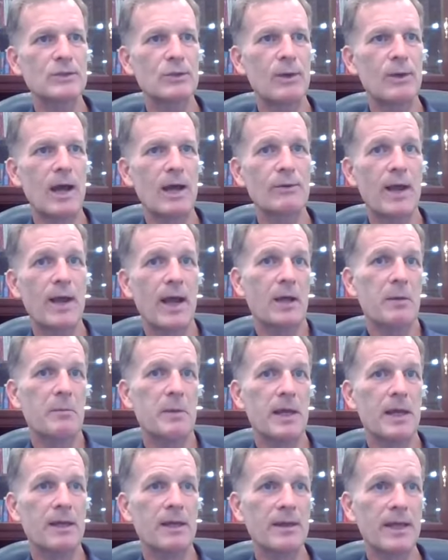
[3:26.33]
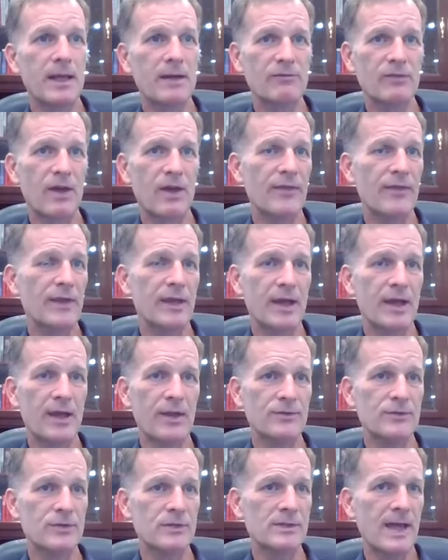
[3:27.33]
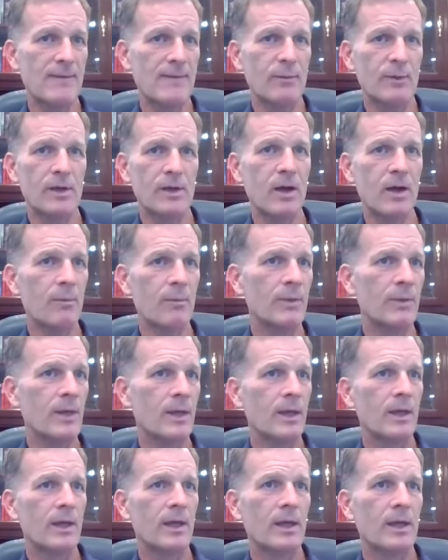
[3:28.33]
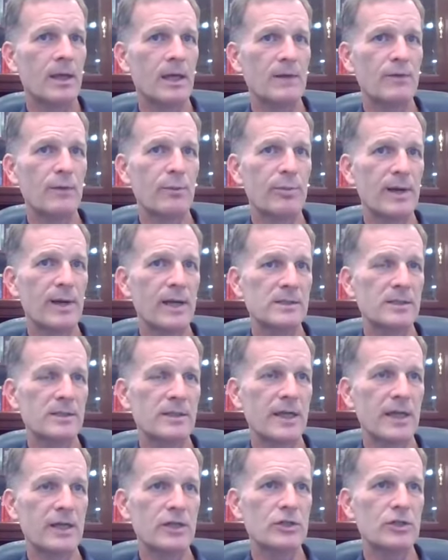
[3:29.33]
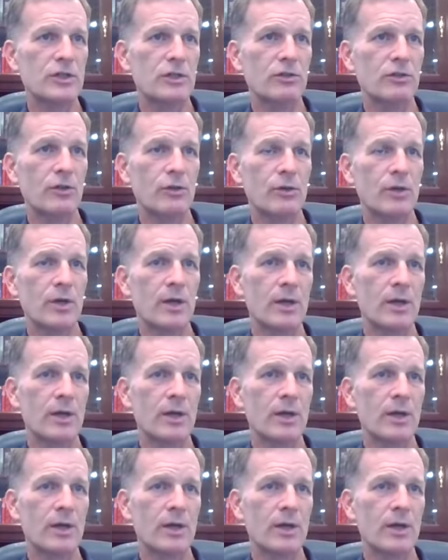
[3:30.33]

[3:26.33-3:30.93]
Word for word: And so I'd recommend that if nothing else, just have them come and give a presentation to